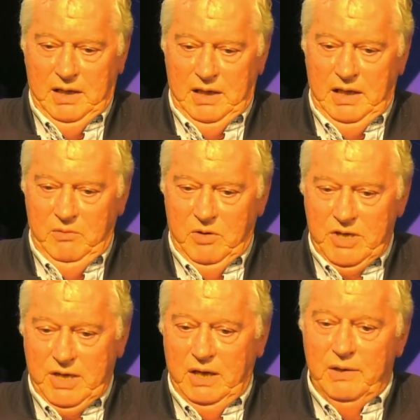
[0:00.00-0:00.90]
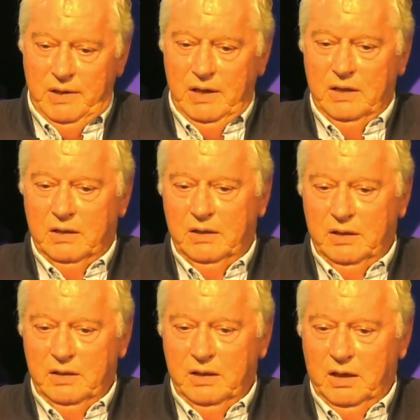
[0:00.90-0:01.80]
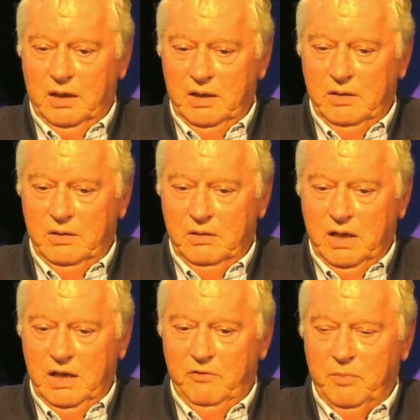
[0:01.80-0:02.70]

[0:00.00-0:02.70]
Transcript: He was, I think, the, the guy who gave